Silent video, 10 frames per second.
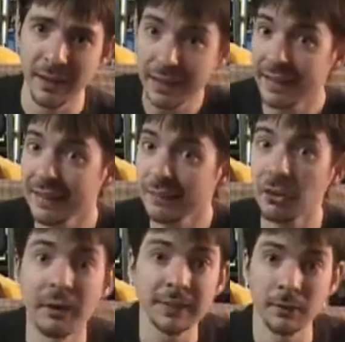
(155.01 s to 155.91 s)
it is the
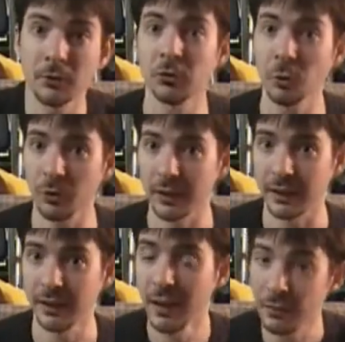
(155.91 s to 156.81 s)
rest of the story.
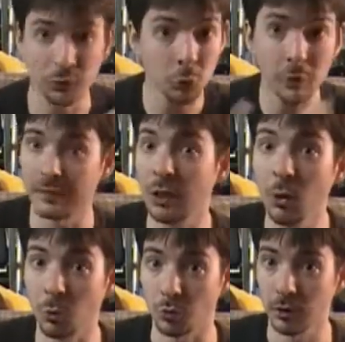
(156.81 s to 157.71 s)
The story's
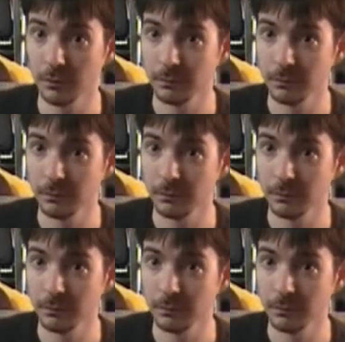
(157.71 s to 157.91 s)
told.